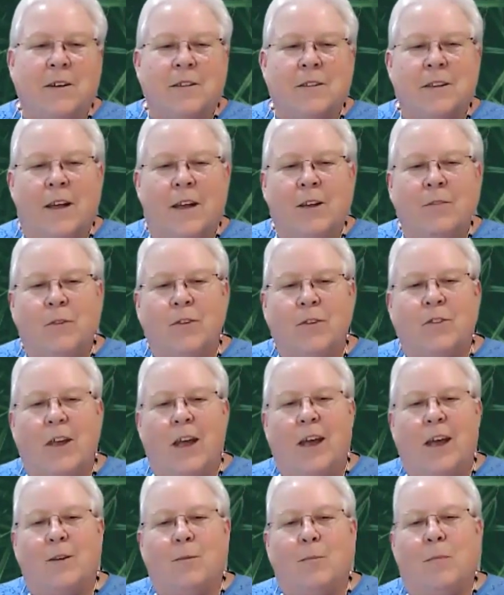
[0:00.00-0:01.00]
Life is
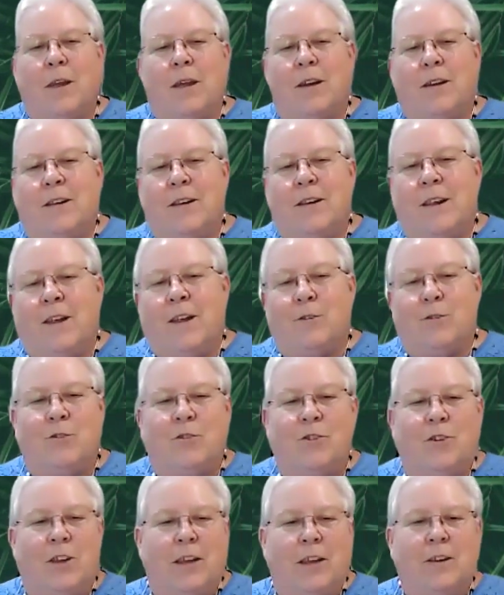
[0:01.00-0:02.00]
animated
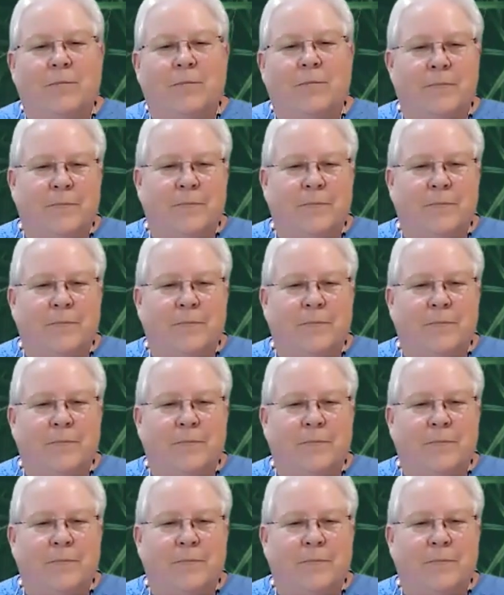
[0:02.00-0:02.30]
energy.